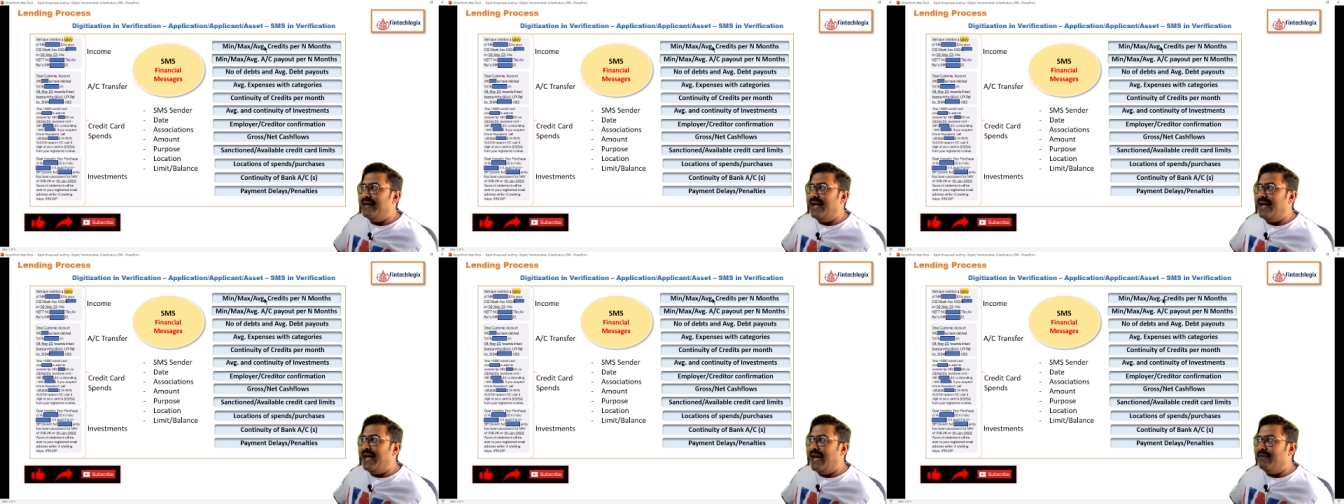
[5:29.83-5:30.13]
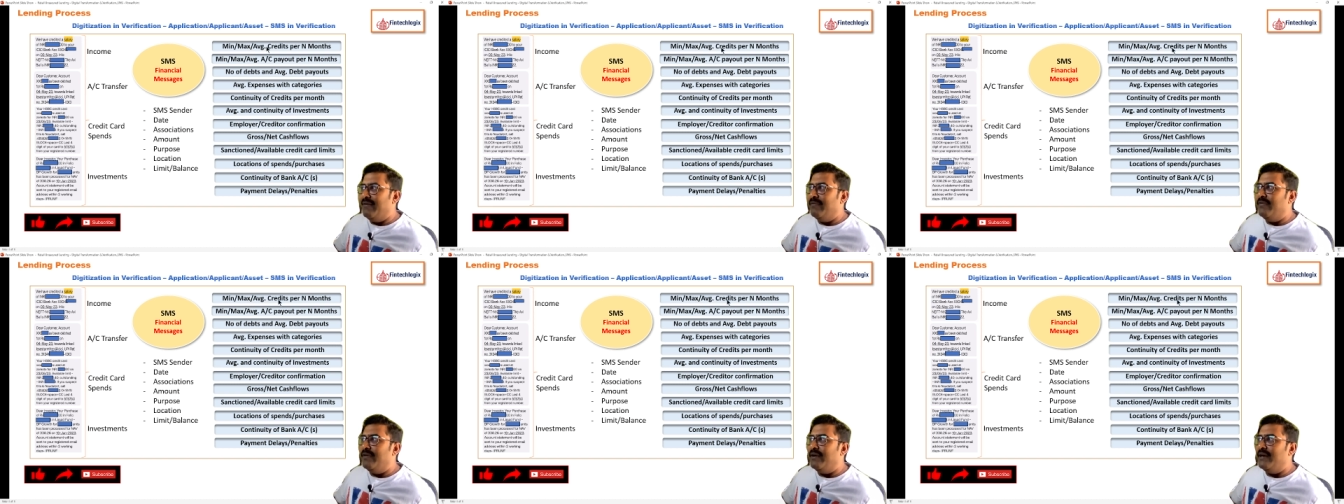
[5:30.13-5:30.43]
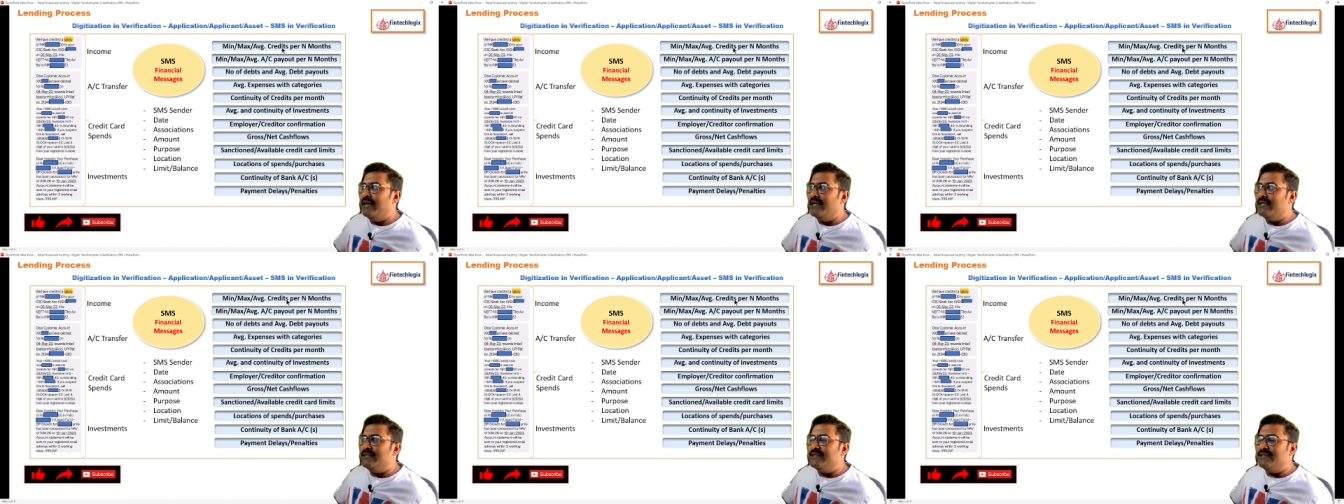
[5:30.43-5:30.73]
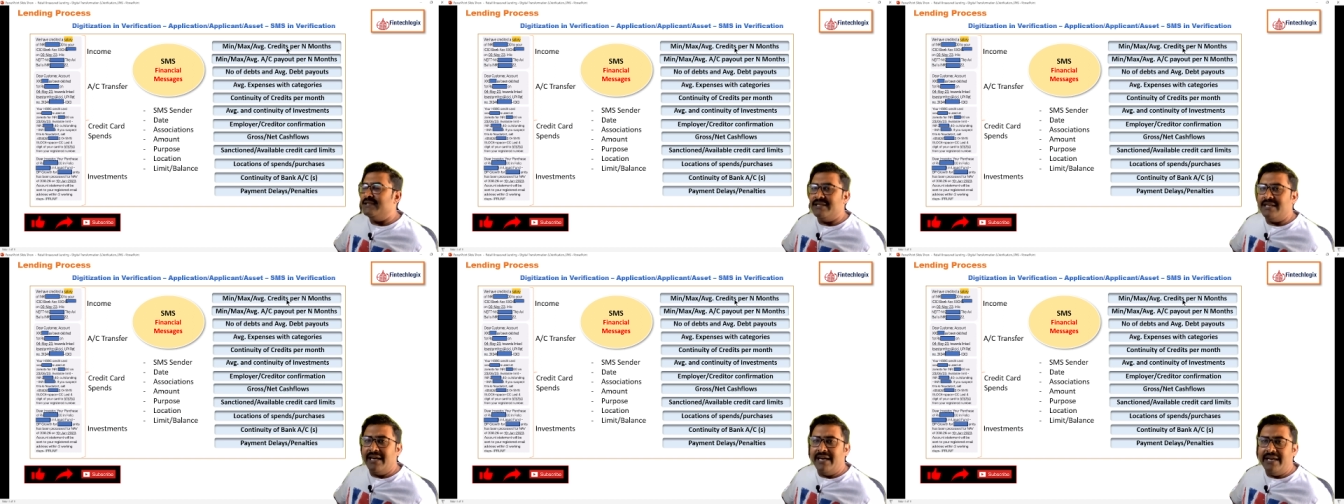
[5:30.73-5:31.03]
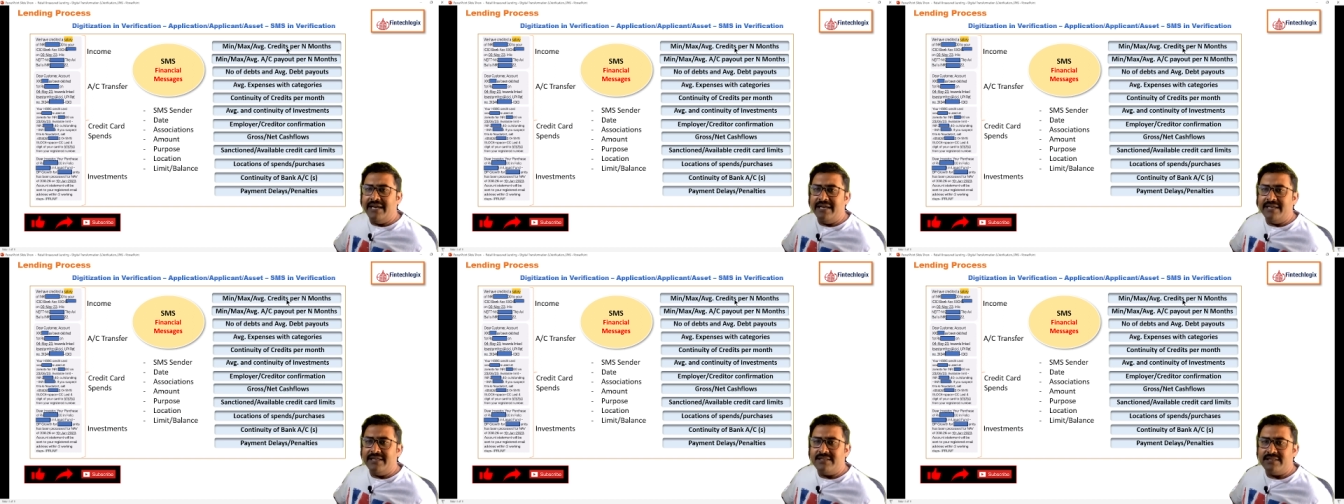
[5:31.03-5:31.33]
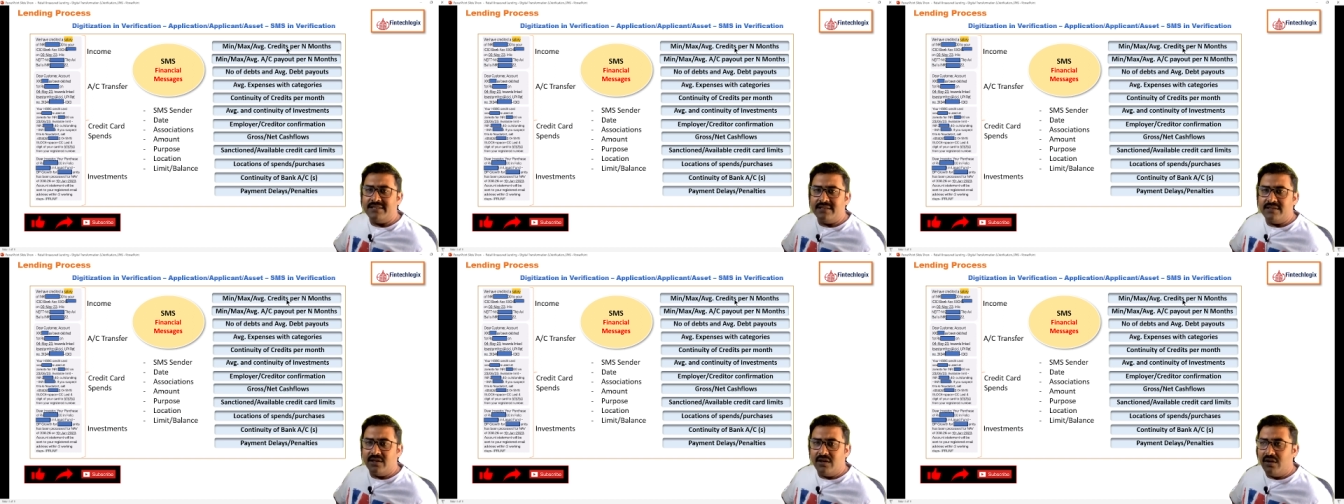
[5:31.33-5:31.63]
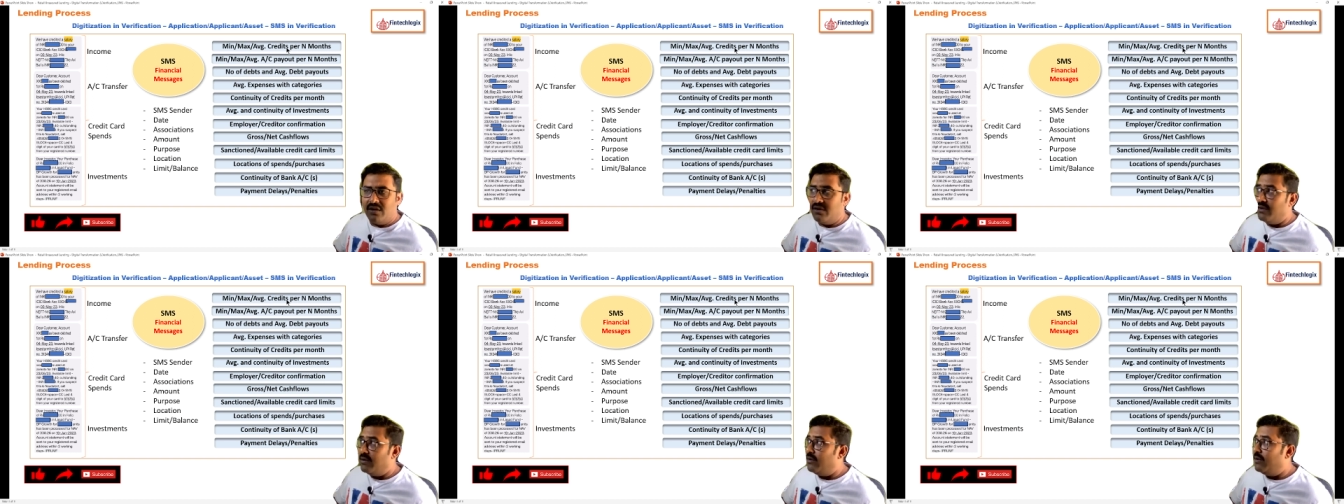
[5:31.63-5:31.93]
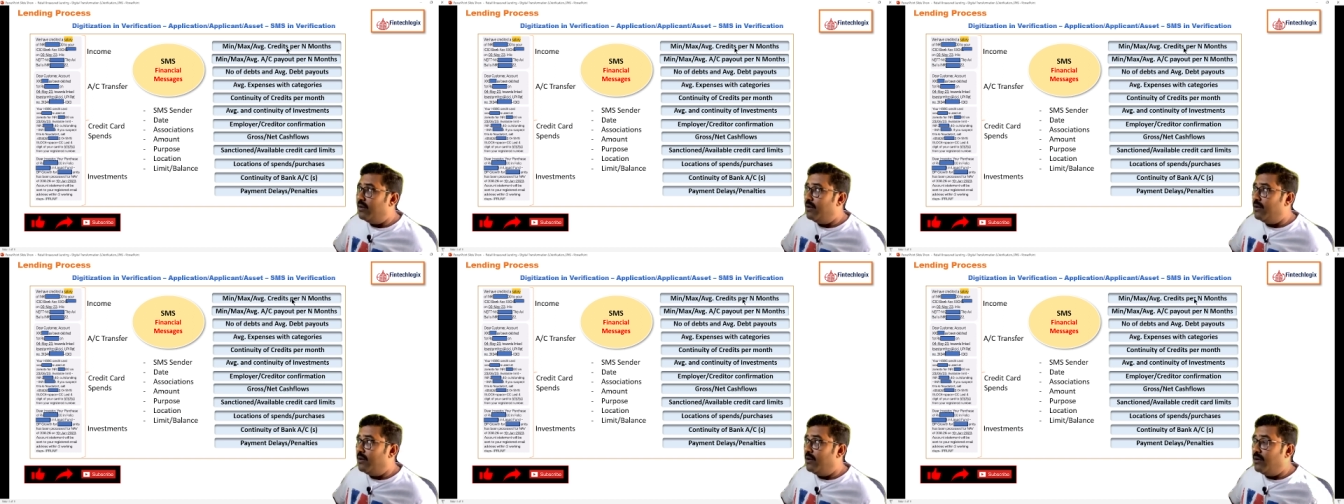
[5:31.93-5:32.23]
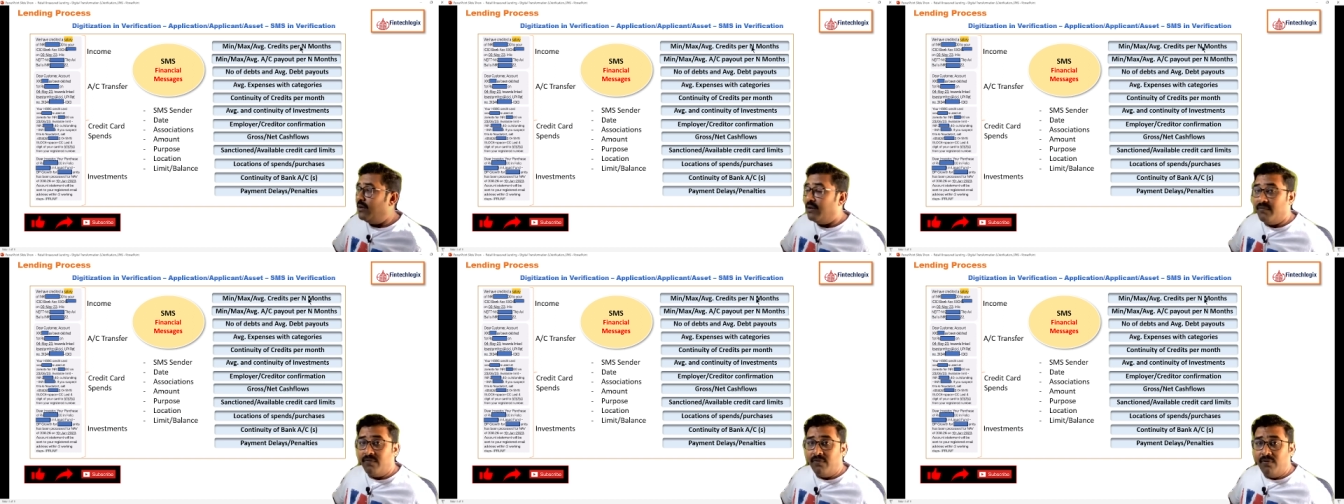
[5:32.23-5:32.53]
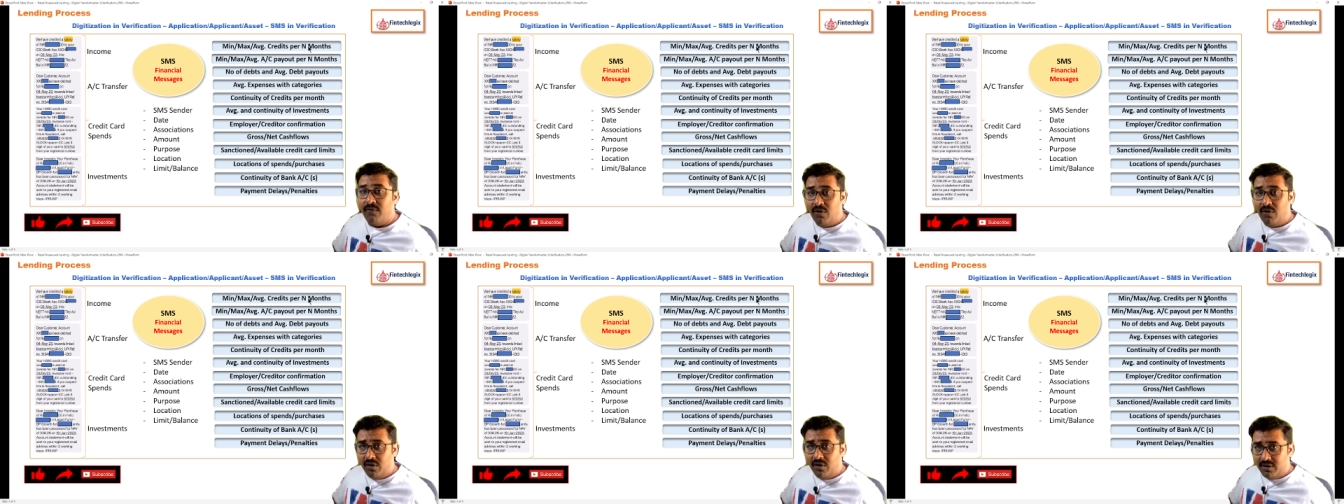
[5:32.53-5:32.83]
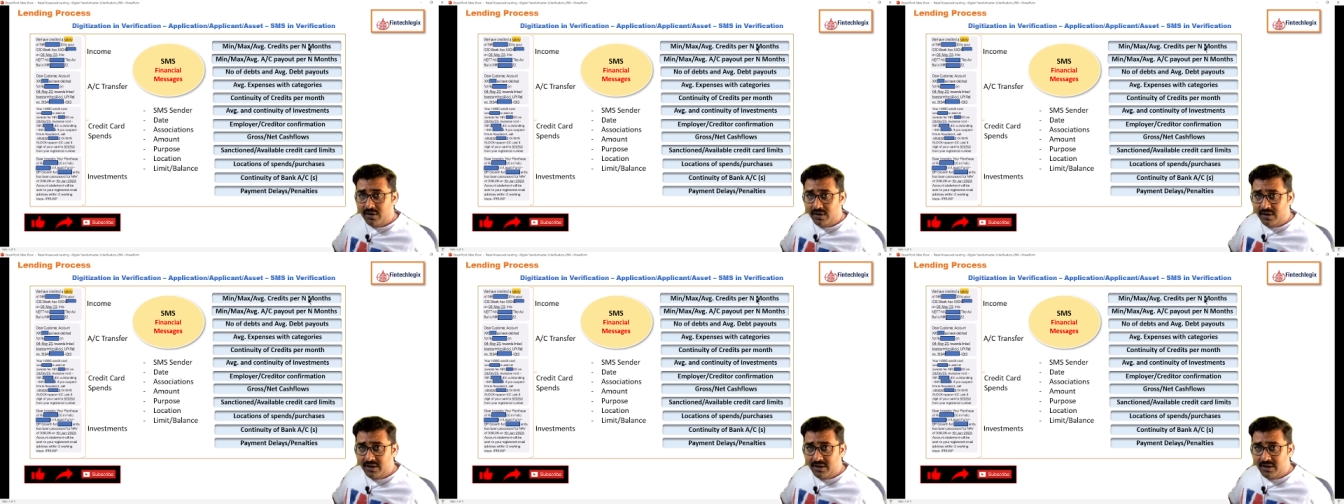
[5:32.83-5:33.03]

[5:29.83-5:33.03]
average credits for